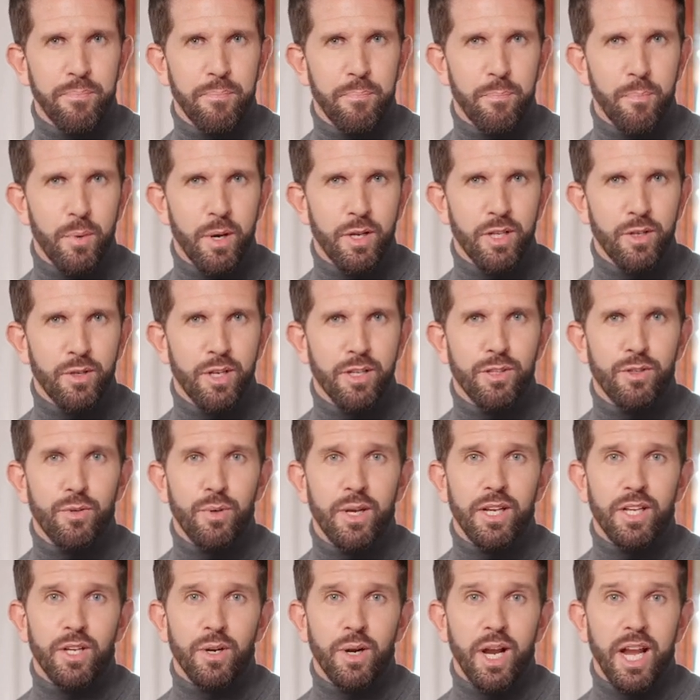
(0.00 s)
While you can
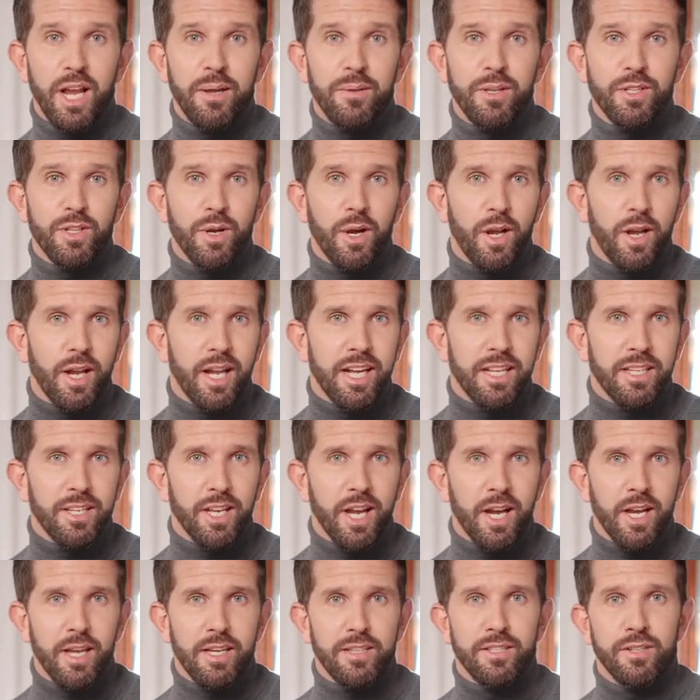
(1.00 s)
tweak your avatar and
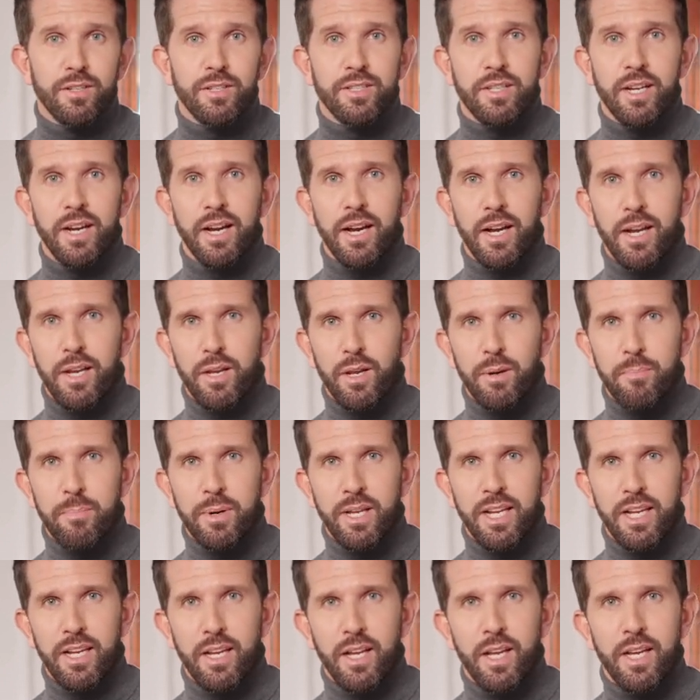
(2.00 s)
tasks,
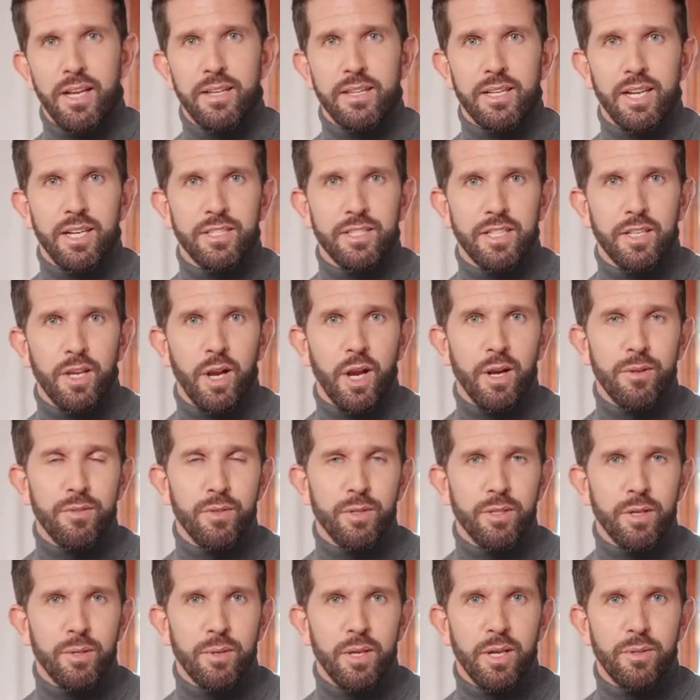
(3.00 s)
Habitica doesn't
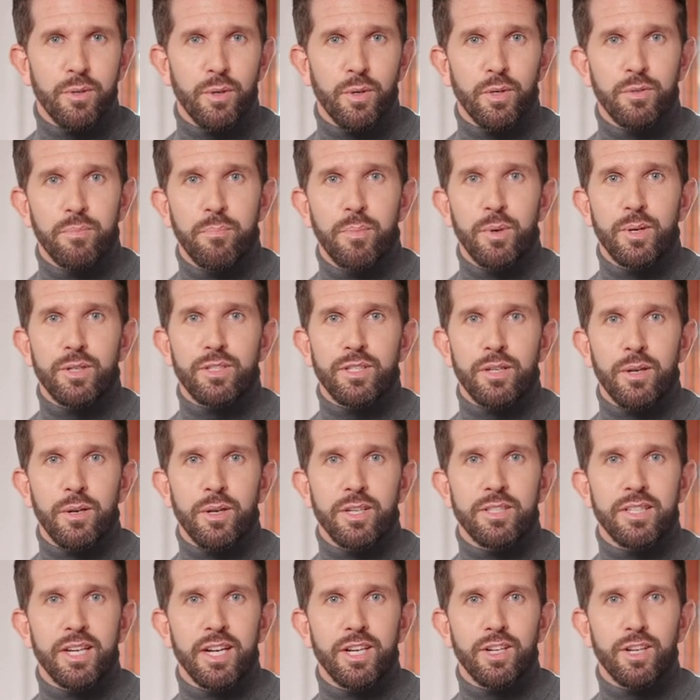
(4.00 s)
offer the level of
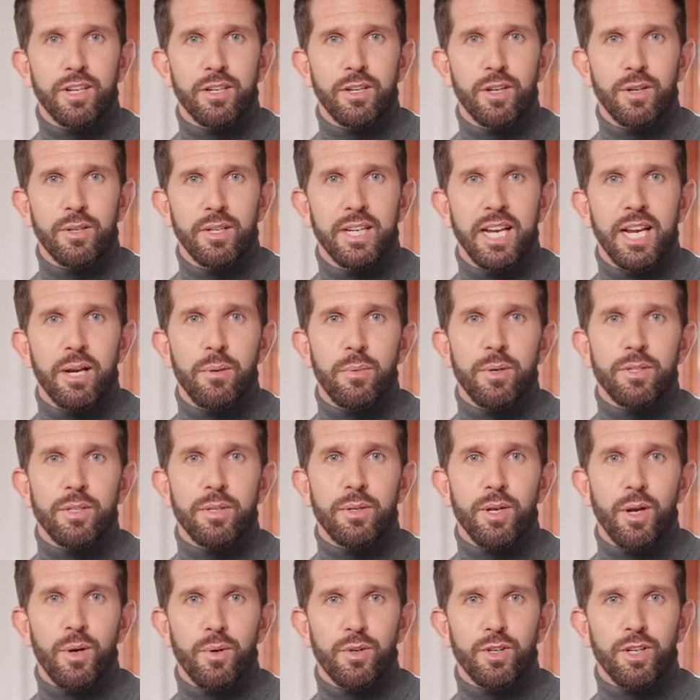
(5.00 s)
personalization you'd get with
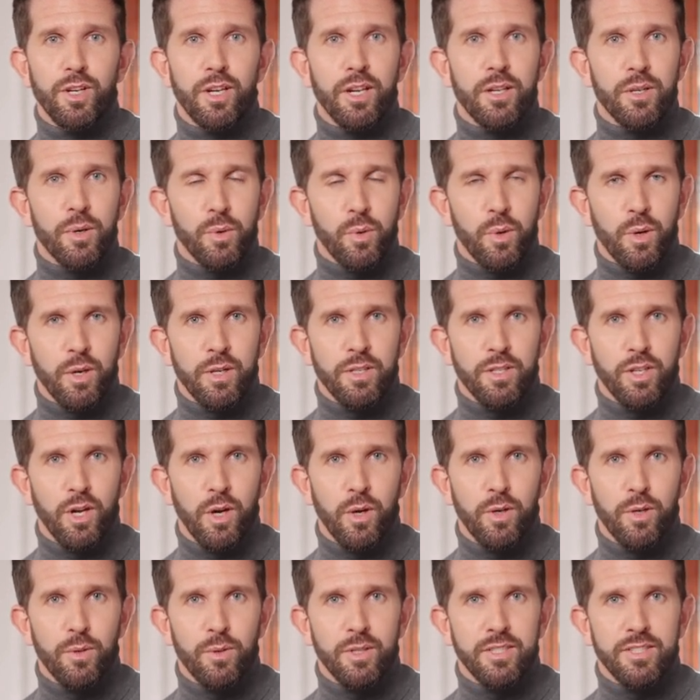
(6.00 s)
Notion or
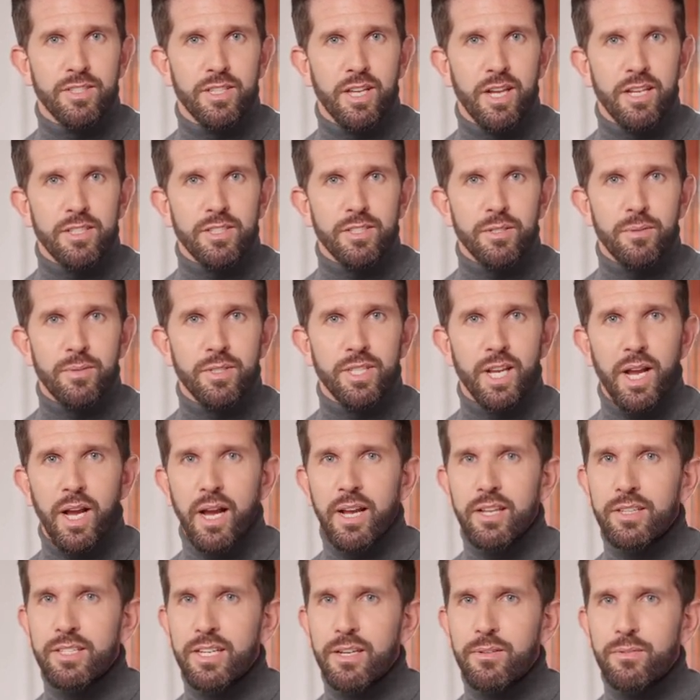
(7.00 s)
Todoist custom
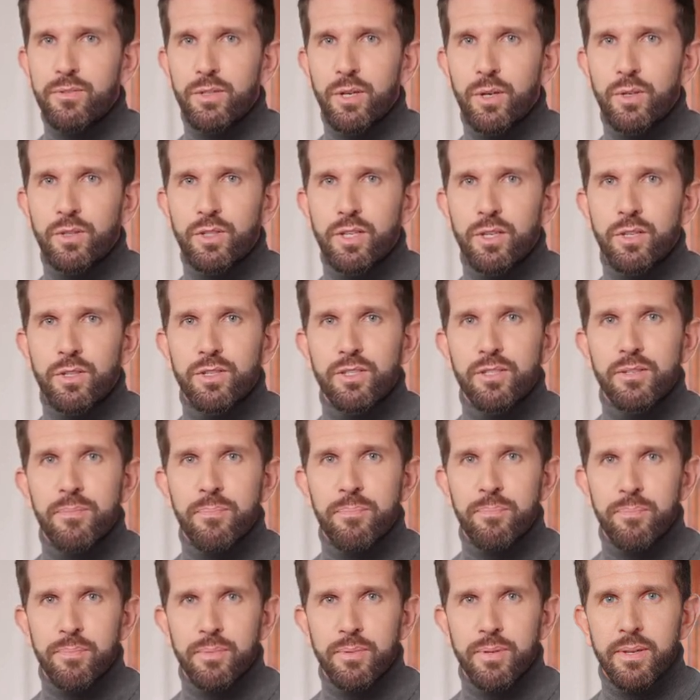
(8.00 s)
tags and filters.
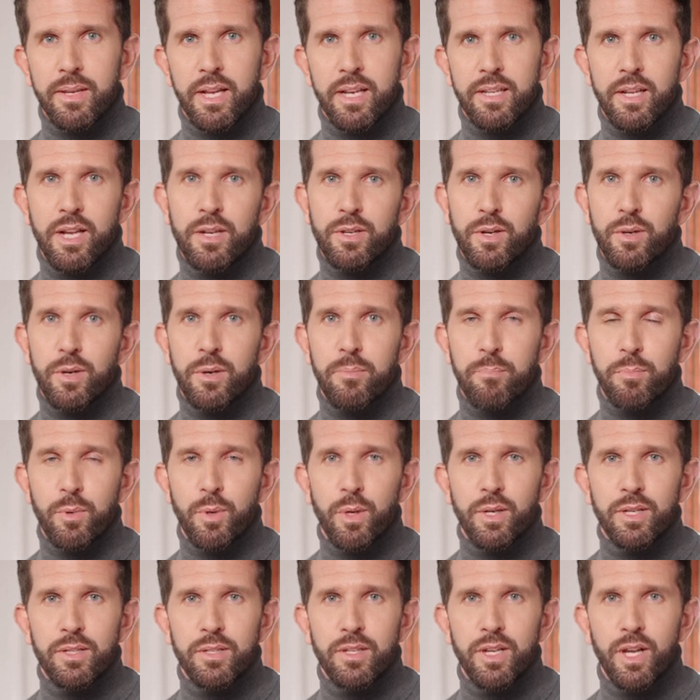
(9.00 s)
Another
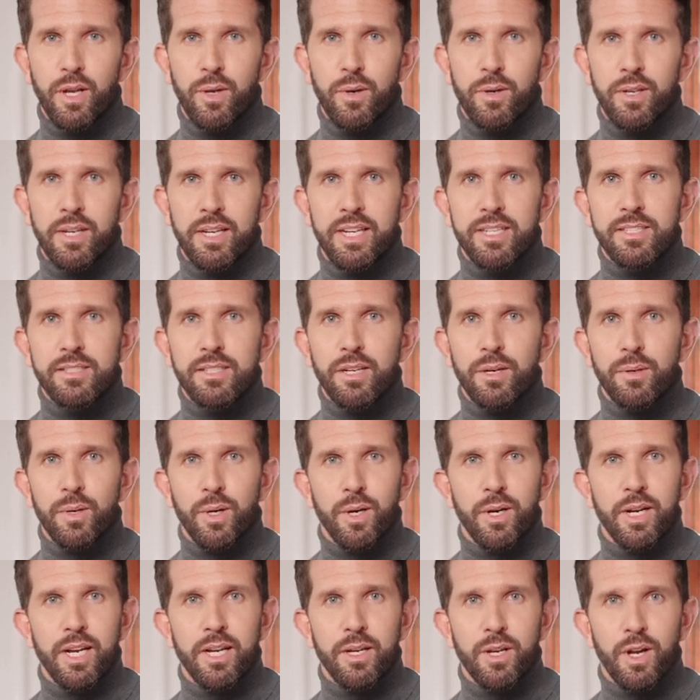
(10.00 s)
important note is the
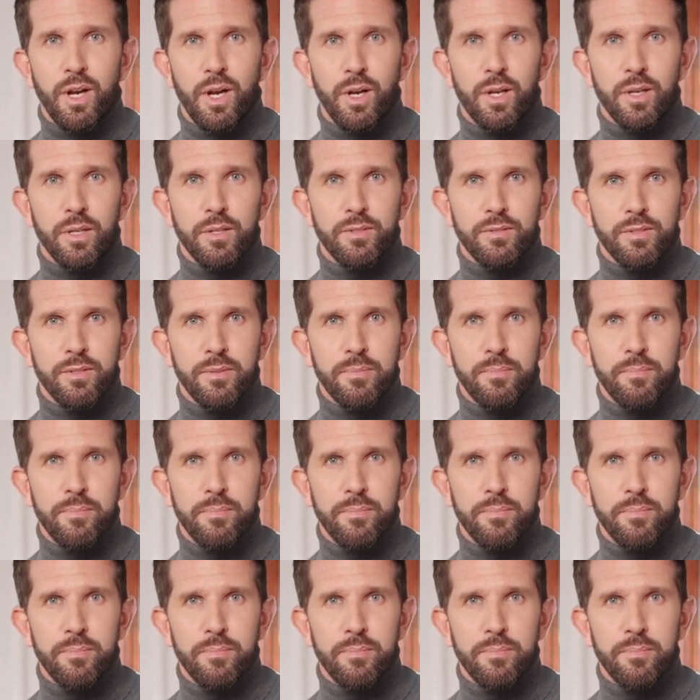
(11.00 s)
learning curve.